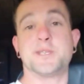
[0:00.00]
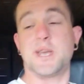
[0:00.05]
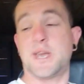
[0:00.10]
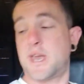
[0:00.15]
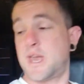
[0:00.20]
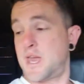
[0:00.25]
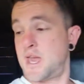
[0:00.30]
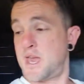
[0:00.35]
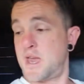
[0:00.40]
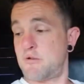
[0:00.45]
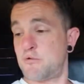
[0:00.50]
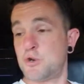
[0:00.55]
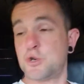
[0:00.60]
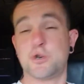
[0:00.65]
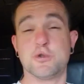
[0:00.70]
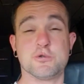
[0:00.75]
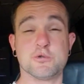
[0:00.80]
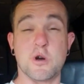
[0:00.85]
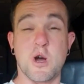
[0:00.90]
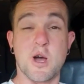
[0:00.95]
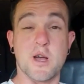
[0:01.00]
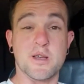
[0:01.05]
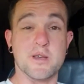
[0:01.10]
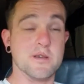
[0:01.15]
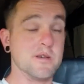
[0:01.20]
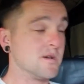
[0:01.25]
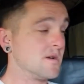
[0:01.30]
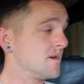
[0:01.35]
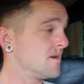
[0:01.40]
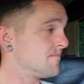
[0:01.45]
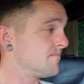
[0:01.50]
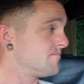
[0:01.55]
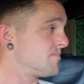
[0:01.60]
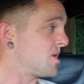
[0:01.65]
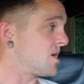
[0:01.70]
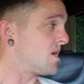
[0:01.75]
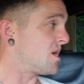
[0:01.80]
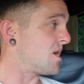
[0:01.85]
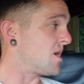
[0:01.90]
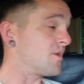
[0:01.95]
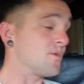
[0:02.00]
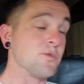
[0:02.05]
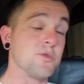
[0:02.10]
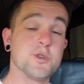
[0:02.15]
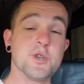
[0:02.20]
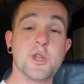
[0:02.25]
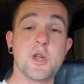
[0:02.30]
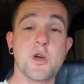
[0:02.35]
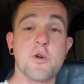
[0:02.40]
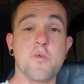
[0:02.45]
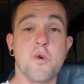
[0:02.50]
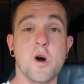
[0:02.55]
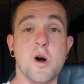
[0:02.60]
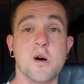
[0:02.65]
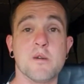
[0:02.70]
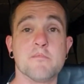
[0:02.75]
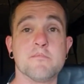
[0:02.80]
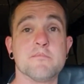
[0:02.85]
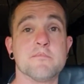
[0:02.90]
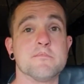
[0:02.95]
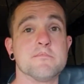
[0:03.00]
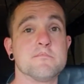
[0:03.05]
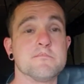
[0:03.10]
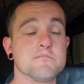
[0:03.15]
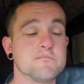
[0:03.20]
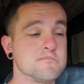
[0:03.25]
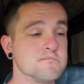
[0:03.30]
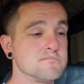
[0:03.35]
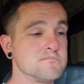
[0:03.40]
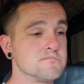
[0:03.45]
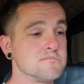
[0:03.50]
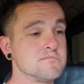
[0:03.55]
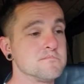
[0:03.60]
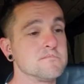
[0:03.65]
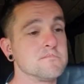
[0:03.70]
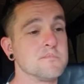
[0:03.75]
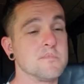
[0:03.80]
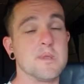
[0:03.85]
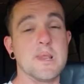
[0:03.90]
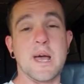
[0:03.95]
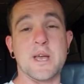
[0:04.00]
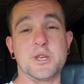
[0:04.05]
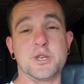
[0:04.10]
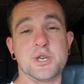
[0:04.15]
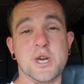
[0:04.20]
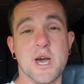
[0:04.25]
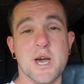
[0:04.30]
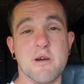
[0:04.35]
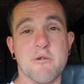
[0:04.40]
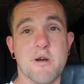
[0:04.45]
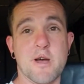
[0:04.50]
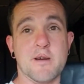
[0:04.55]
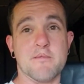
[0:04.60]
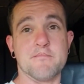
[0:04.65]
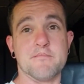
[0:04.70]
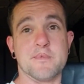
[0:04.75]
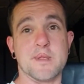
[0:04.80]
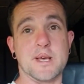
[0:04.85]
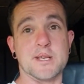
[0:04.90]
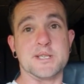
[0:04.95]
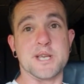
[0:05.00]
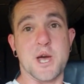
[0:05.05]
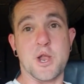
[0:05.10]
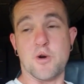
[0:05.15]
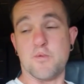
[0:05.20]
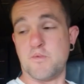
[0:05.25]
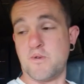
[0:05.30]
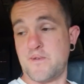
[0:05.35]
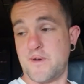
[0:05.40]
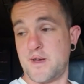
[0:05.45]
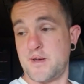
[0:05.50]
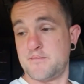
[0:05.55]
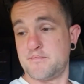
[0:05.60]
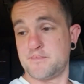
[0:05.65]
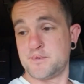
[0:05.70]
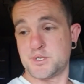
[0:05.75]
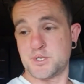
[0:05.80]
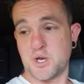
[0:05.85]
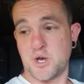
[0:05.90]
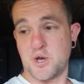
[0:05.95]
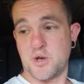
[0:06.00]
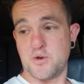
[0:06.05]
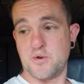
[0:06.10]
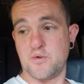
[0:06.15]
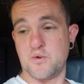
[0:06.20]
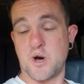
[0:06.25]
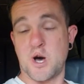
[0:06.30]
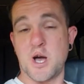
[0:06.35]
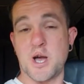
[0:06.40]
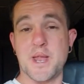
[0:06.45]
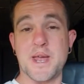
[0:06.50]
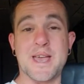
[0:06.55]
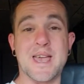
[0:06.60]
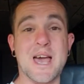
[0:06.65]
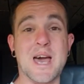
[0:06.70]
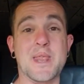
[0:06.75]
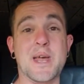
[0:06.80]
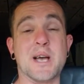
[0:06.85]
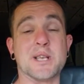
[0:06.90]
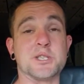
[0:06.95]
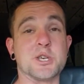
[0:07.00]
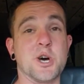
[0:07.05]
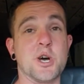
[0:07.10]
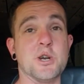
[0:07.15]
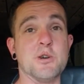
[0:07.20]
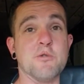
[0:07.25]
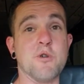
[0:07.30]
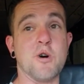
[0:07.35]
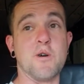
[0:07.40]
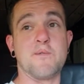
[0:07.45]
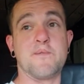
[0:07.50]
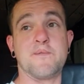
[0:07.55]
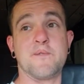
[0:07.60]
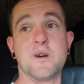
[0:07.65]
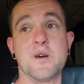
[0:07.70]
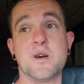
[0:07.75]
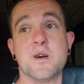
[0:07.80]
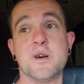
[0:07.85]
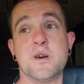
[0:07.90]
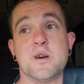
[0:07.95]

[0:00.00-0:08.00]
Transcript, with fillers: to sit here and cry. But I thought, you know what? Let's share it. Let's get on with it. So I'm going to get that tyre off